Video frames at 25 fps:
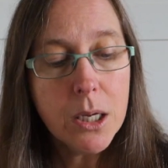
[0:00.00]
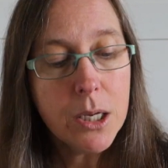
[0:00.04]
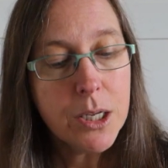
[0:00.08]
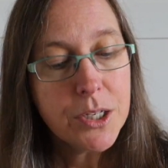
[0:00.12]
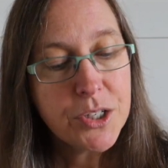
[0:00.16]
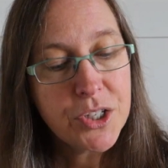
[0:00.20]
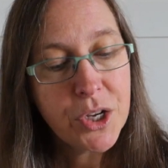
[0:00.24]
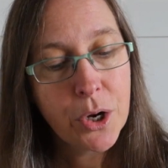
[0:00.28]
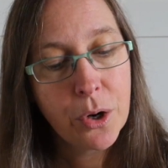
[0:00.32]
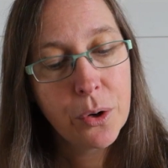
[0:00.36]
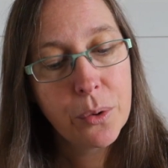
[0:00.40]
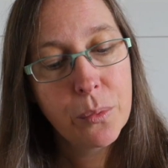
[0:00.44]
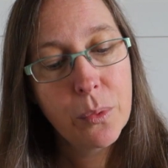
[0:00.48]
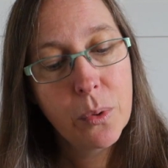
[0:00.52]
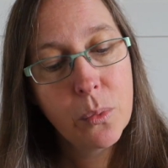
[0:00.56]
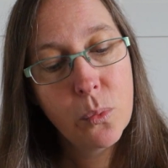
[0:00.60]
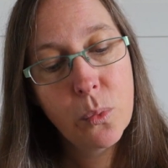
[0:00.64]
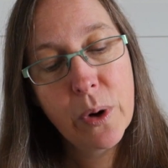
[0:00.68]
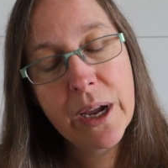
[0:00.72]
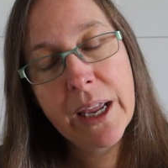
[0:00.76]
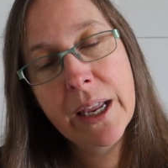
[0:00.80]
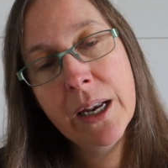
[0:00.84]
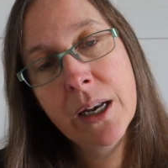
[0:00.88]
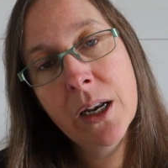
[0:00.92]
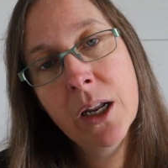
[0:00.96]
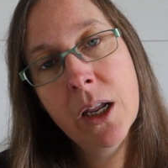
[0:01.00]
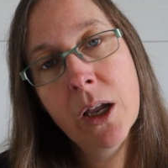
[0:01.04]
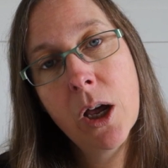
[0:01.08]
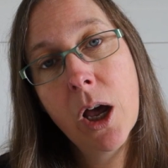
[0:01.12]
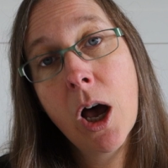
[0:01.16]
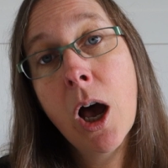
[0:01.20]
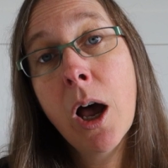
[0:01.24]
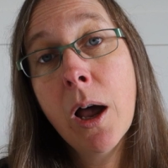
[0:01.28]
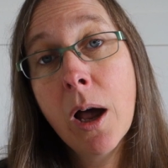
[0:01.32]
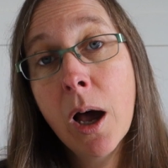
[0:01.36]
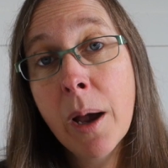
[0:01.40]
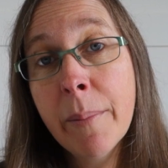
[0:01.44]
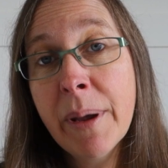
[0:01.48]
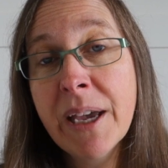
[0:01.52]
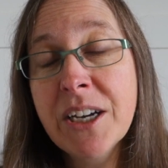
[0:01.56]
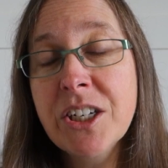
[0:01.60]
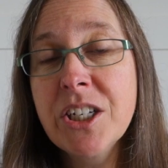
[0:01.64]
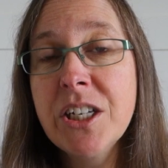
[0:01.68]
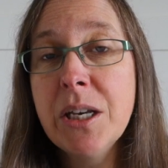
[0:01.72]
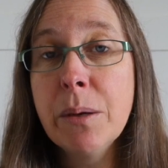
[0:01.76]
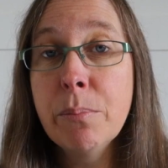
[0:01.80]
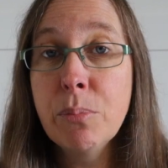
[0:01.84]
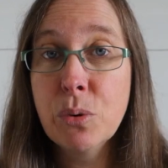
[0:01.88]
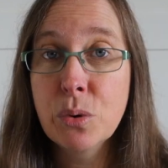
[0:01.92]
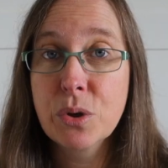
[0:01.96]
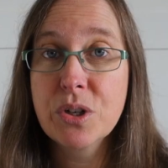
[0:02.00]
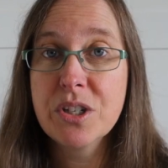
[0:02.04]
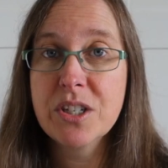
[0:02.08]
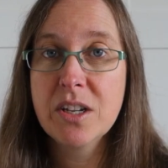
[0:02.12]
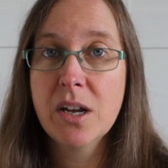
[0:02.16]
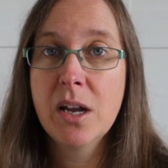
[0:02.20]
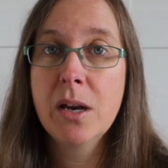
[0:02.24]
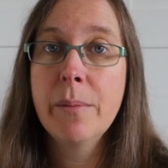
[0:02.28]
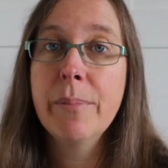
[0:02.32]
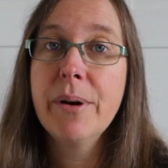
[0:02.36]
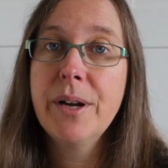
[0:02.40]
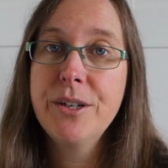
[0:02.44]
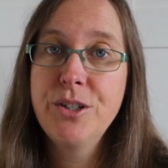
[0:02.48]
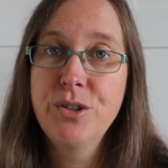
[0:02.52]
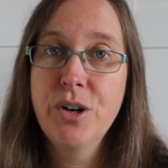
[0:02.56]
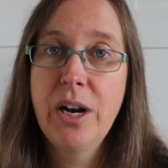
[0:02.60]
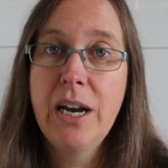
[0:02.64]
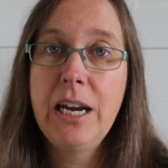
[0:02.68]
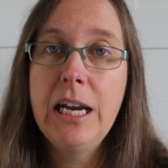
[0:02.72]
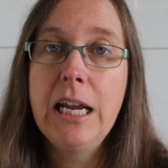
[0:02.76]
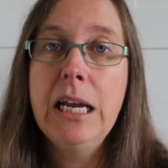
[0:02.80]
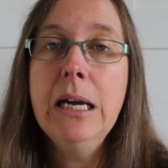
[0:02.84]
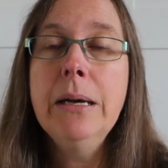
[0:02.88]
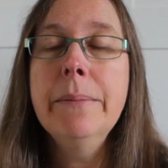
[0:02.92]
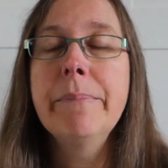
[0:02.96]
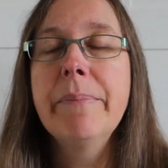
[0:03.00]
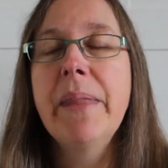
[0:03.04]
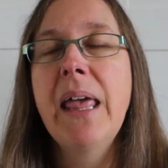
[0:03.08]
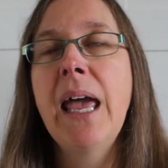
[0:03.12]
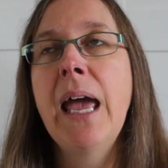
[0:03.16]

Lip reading: So when I'm actually a book designer by training,